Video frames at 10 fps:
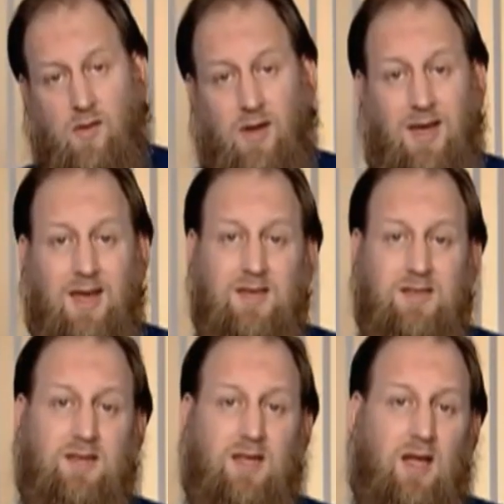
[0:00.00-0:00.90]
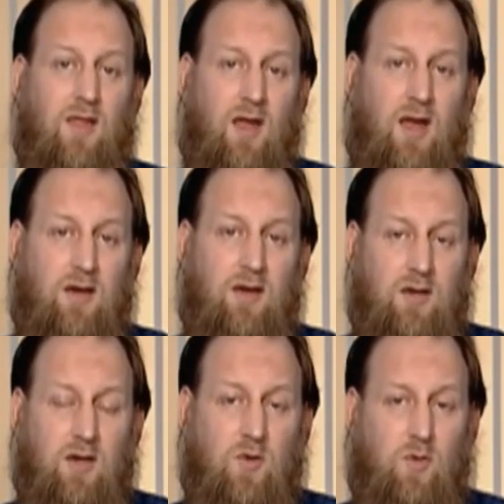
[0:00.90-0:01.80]
that hears the adhan
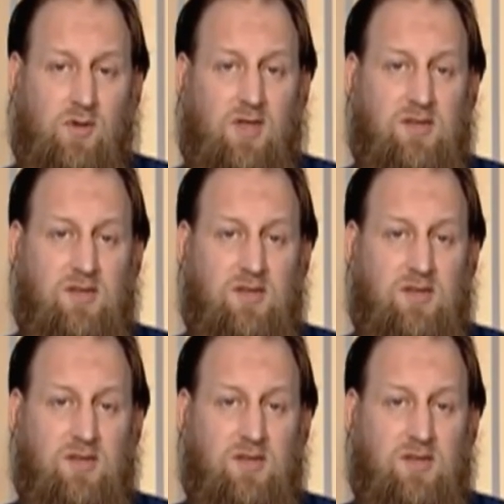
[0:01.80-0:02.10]
will